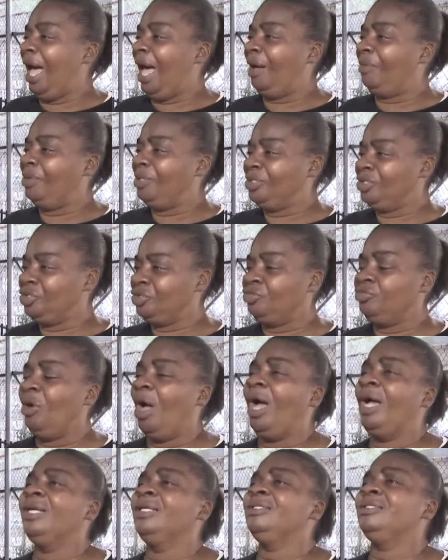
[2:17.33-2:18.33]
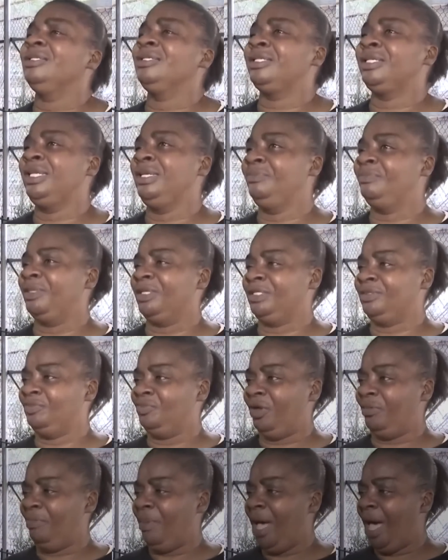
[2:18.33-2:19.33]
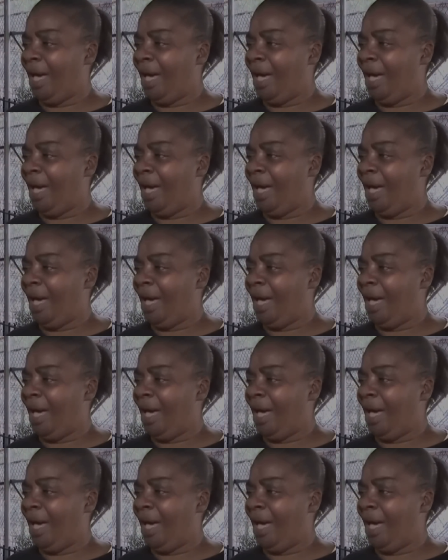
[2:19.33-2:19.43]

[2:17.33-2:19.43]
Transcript: I was trying to keep this from